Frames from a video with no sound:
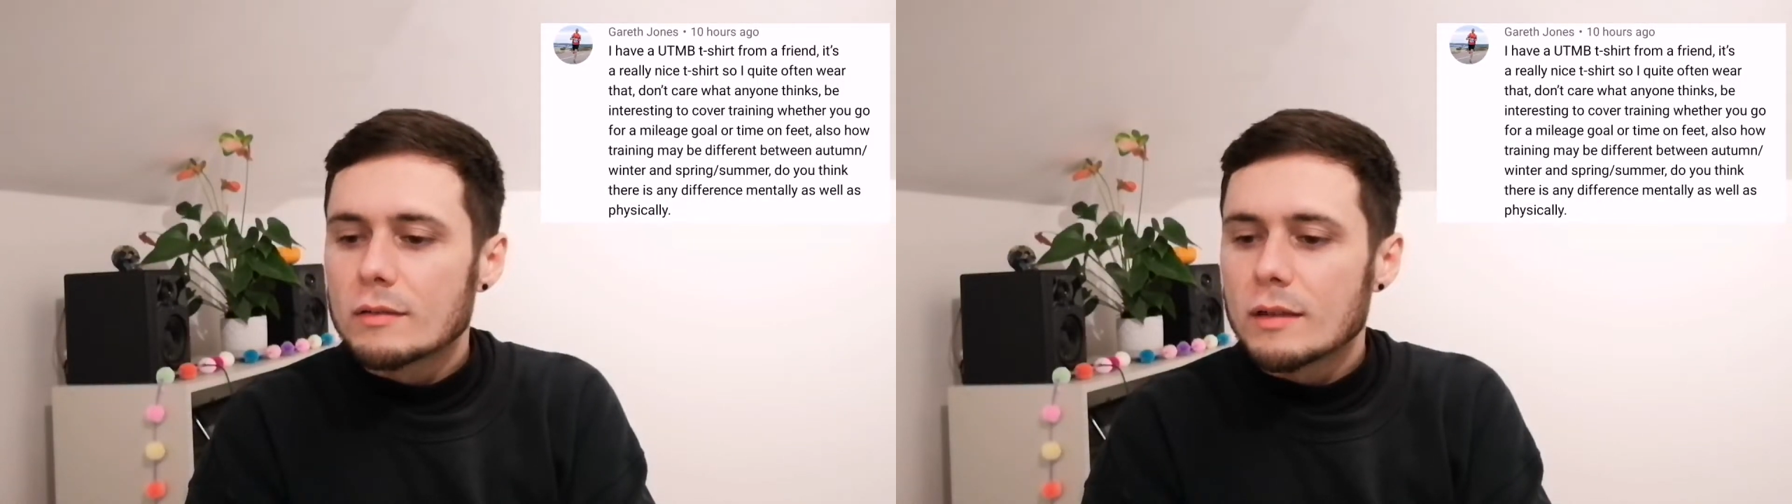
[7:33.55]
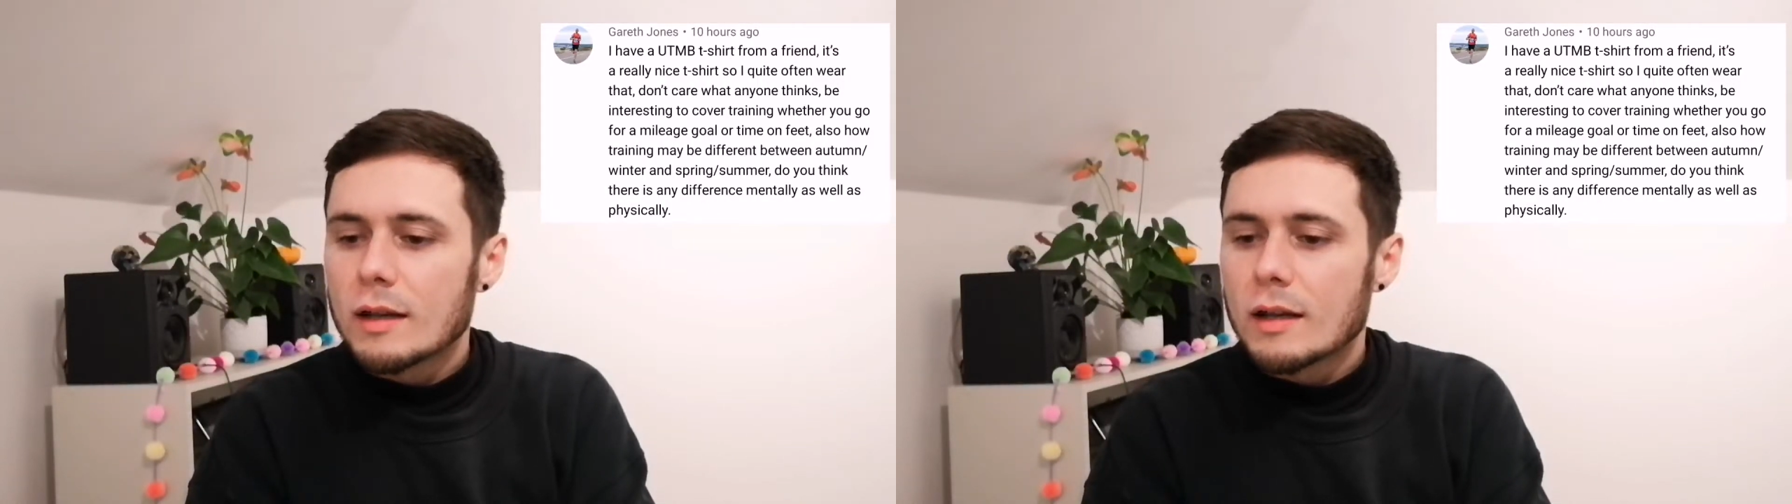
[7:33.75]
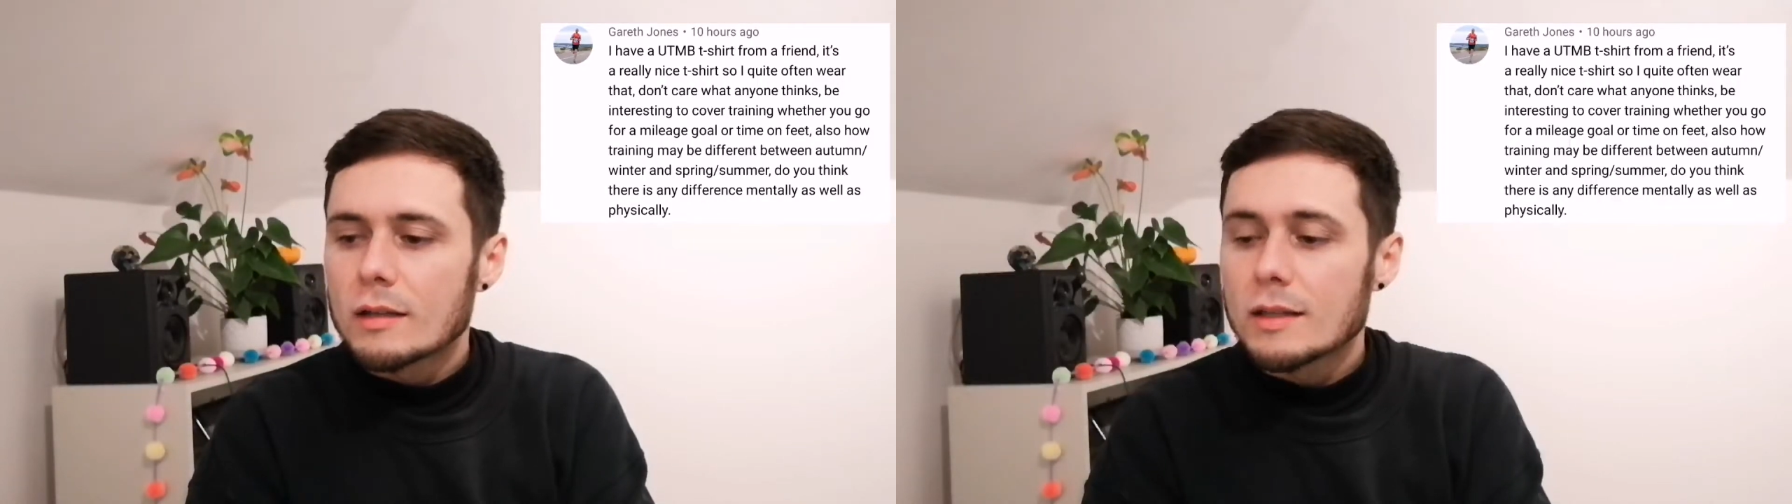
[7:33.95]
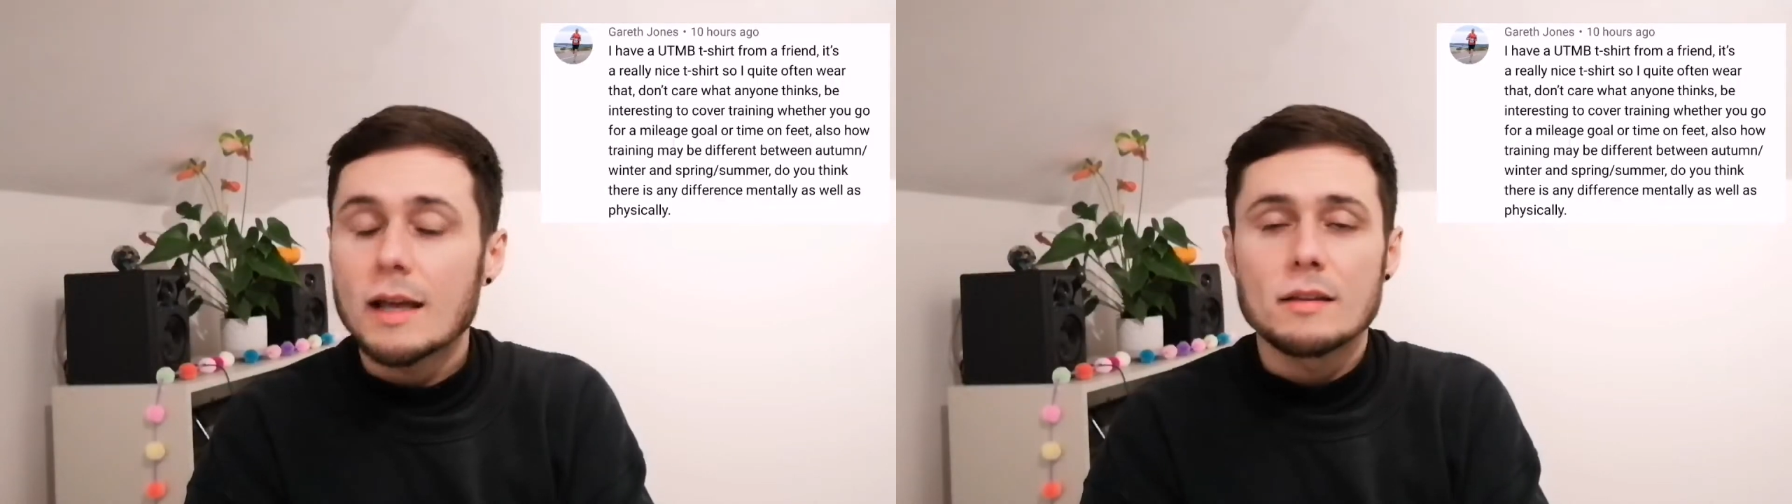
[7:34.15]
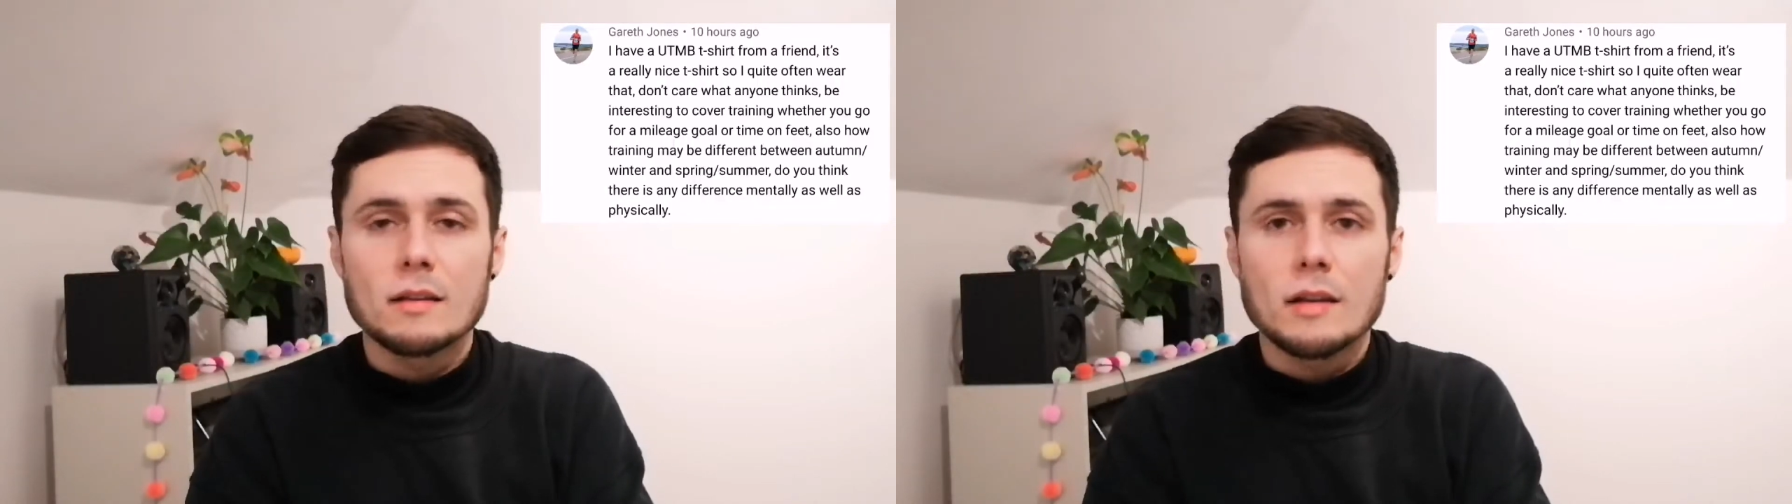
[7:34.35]

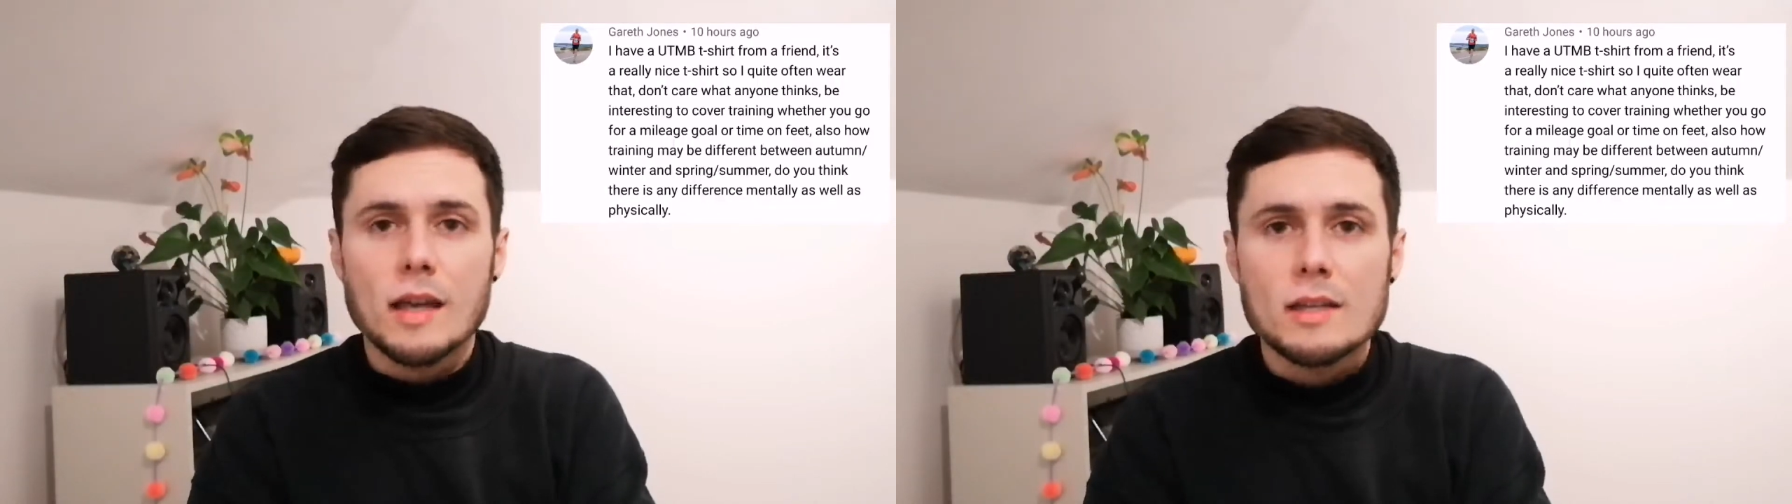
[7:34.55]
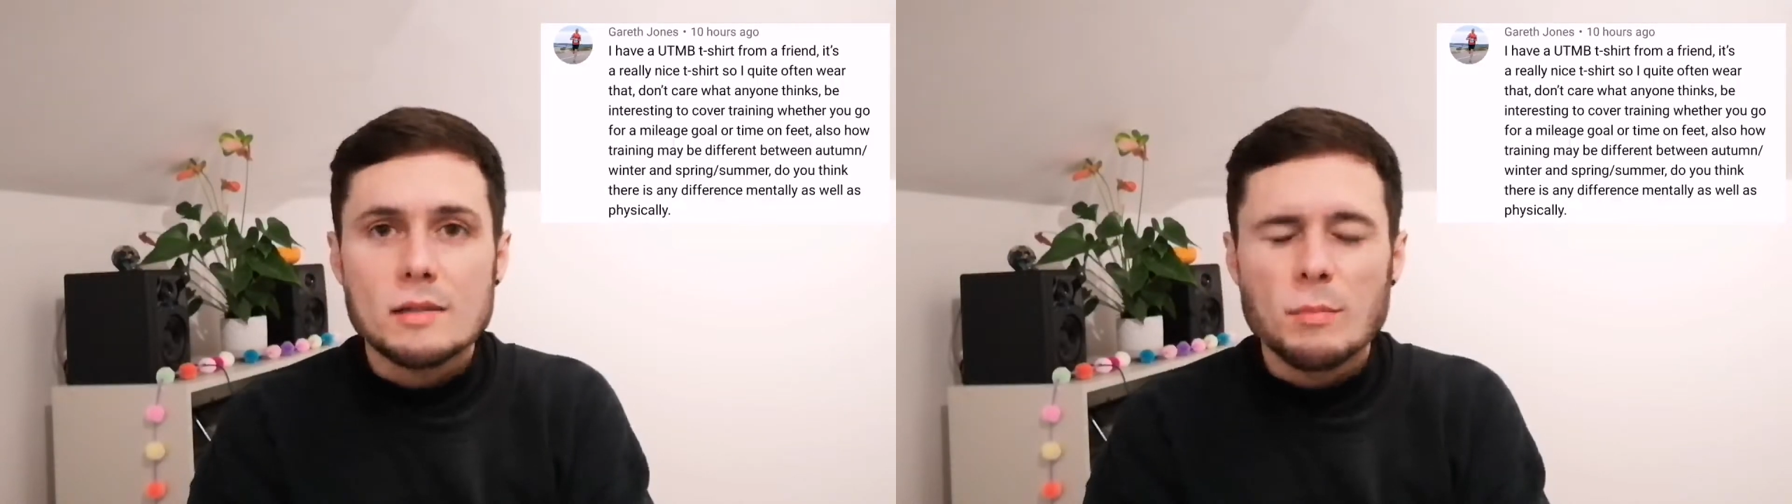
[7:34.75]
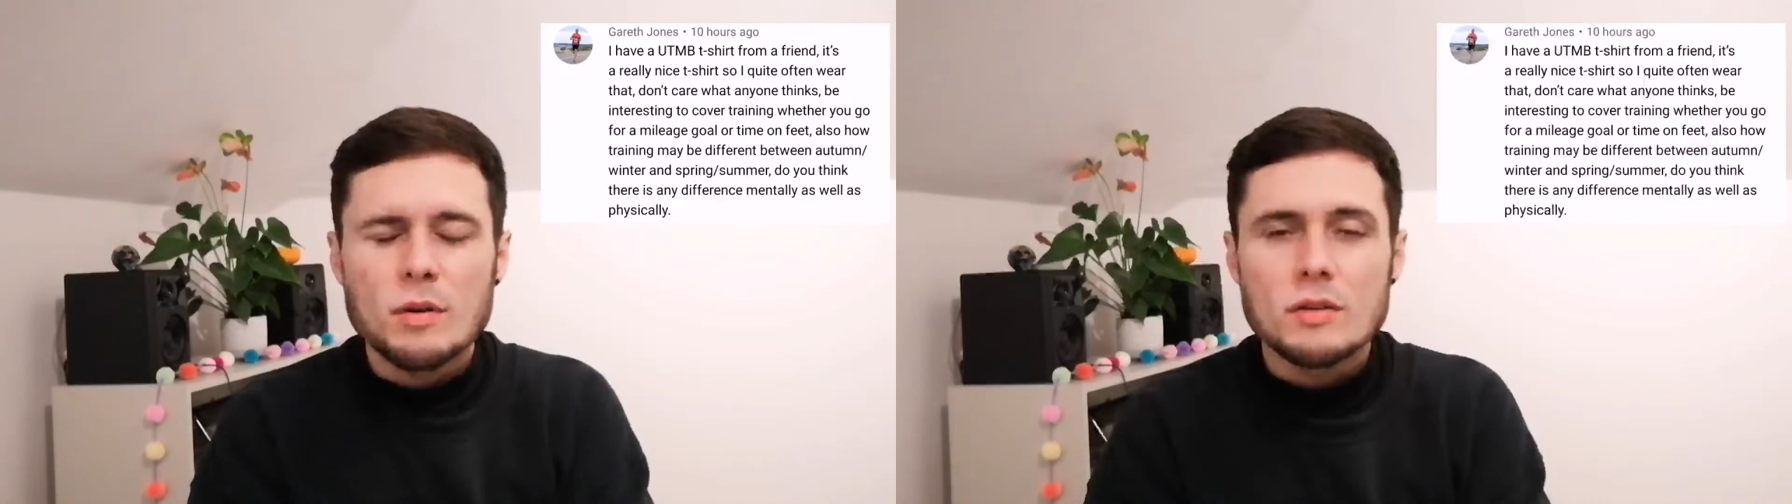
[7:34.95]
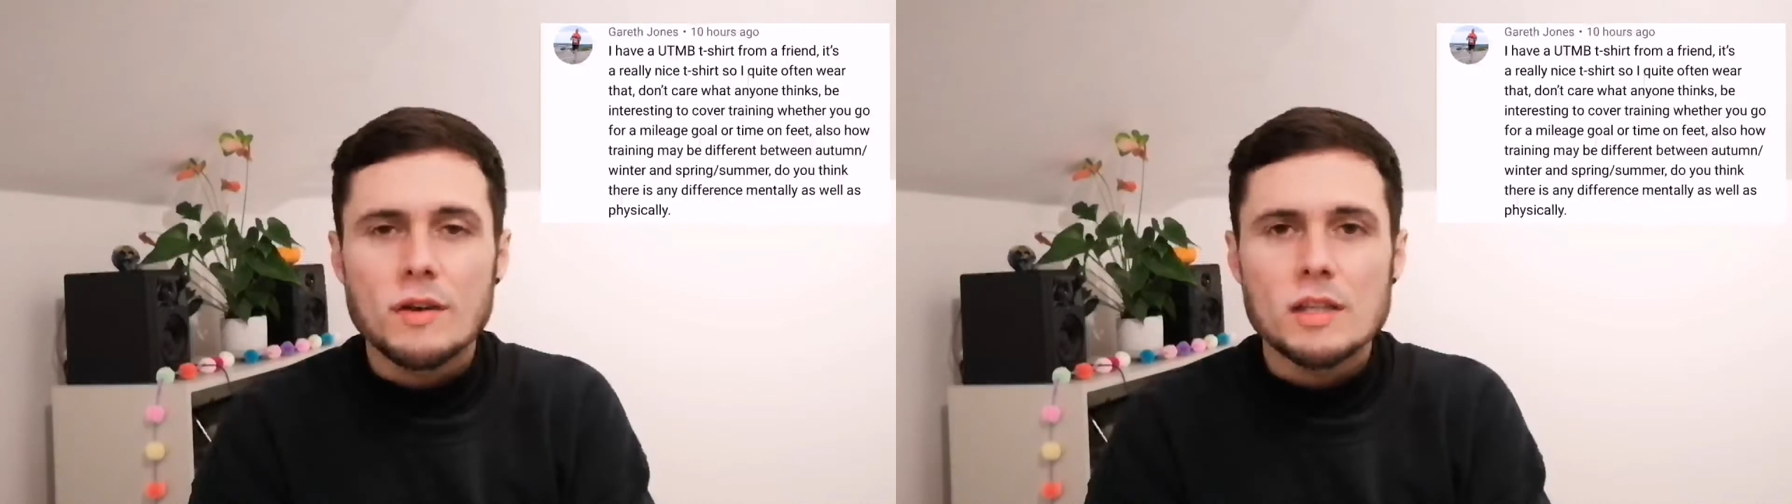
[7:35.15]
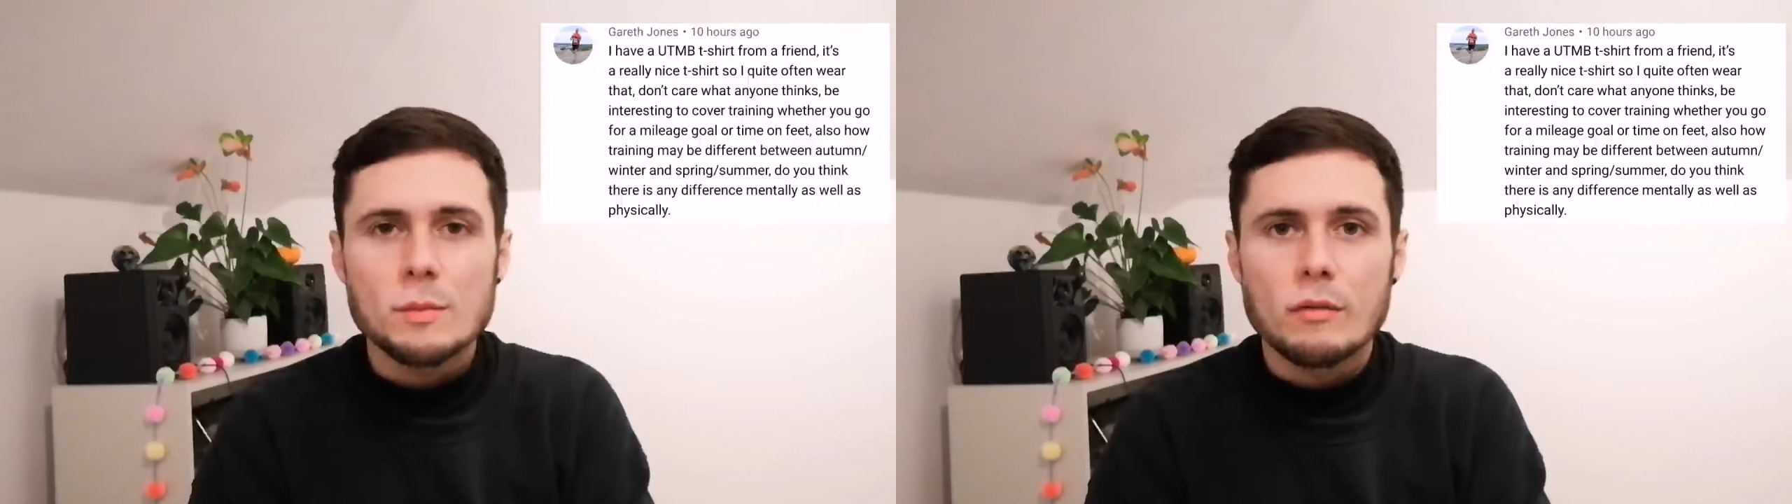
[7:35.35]
that I guess
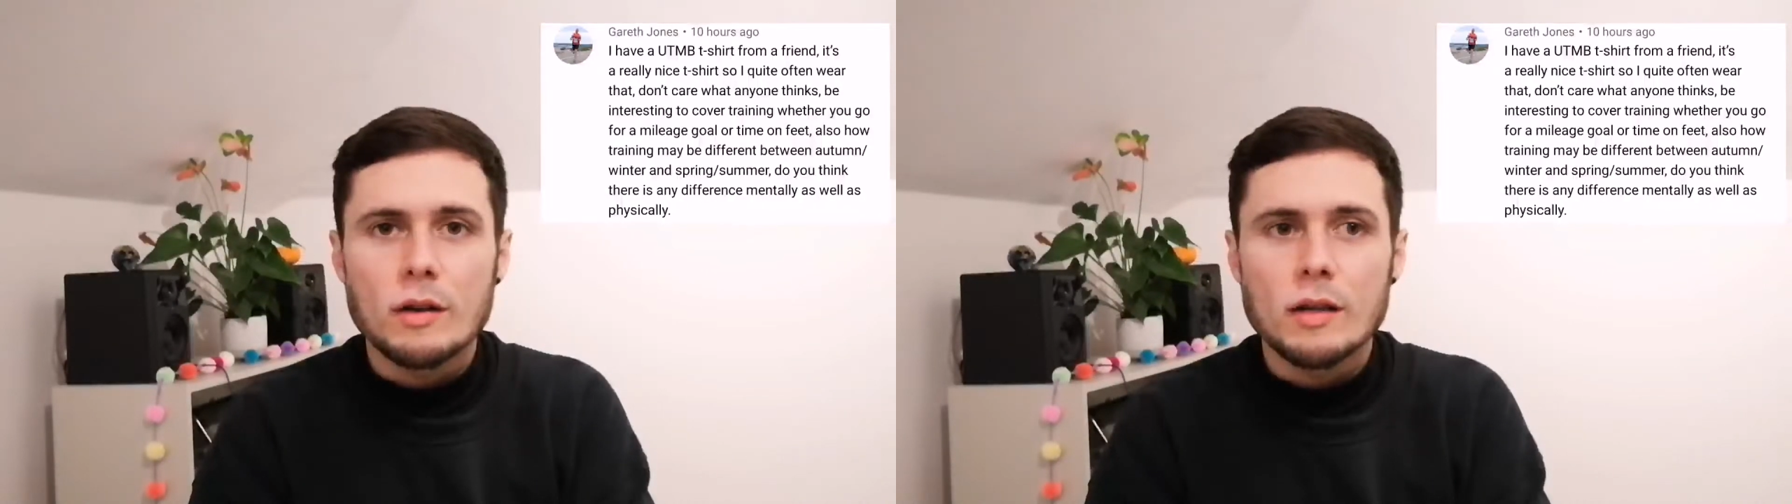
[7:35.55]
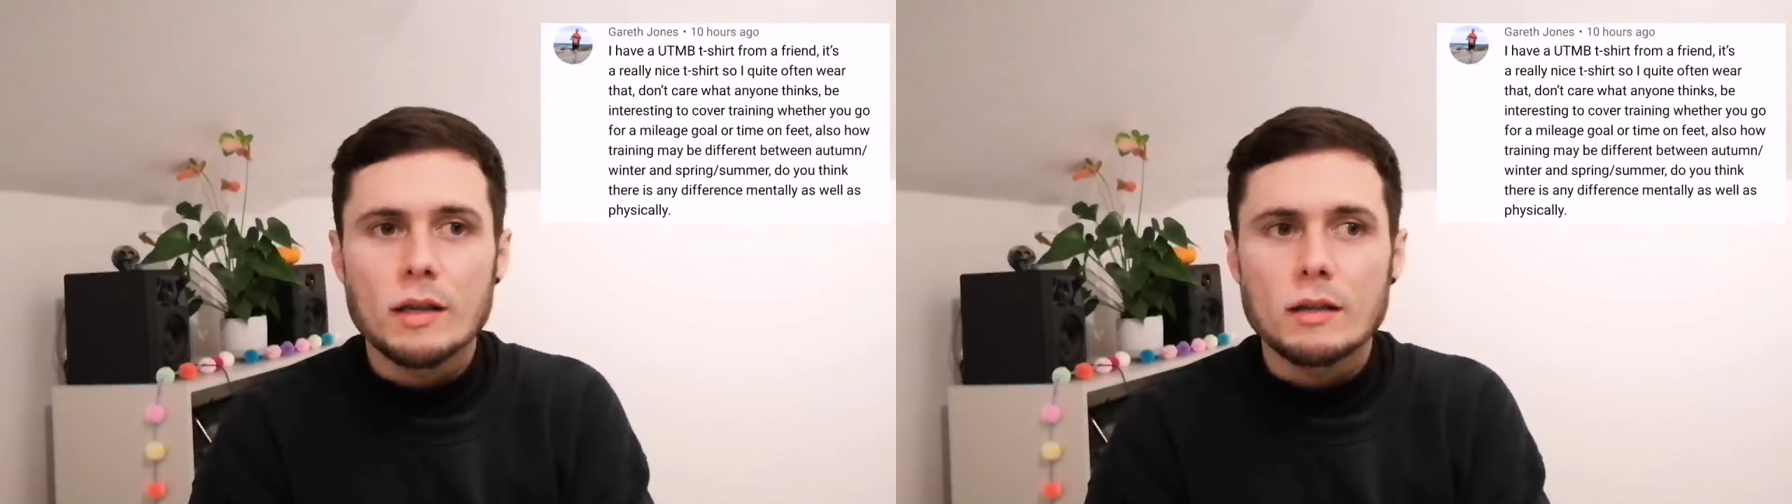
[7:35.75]
motivates my running,